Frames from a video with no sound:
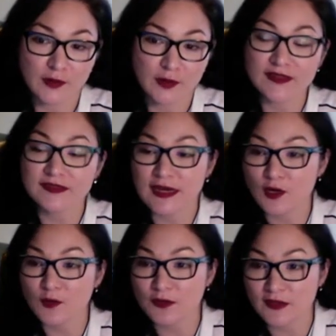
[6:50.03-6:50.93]
as
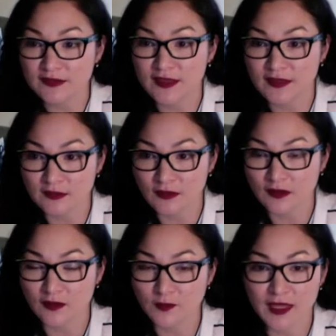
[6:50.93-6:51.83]
terrible as things
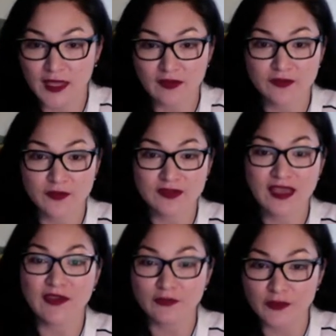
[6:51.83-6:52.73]
are, we have those
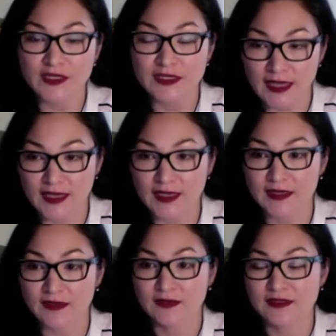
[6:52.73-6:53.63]

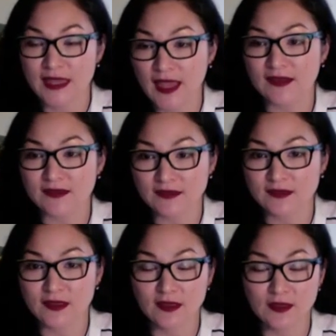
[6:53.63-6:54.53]
everyday tasks.
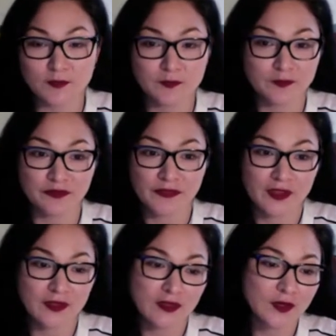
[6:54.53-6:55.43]
We
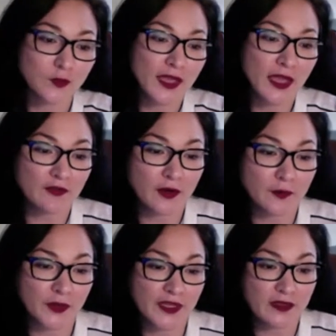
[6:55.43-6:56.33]
have our
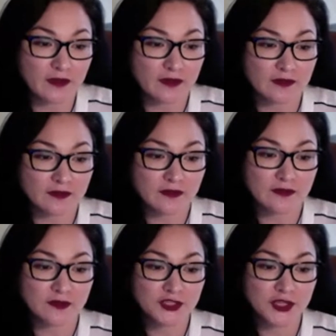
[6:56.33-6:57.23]
big
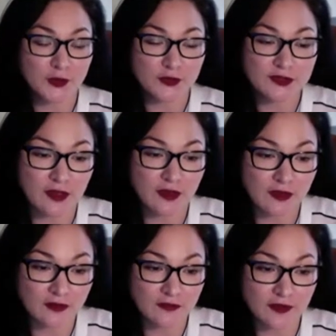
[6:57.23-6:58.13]
shows
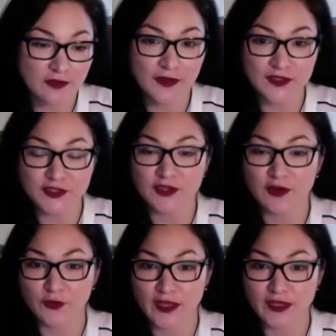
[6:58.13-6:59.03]
of affection, our
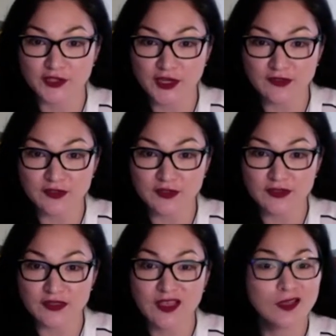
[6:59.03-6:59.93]
grand
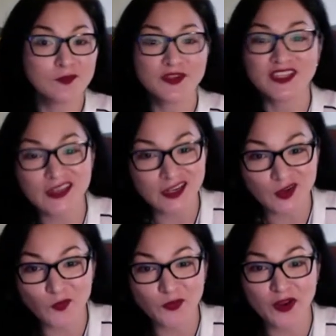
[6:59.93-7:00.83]
gestures, but it ain't
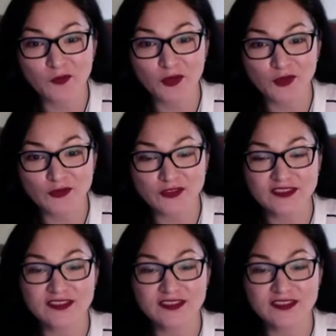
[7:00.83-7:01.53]
all promposals.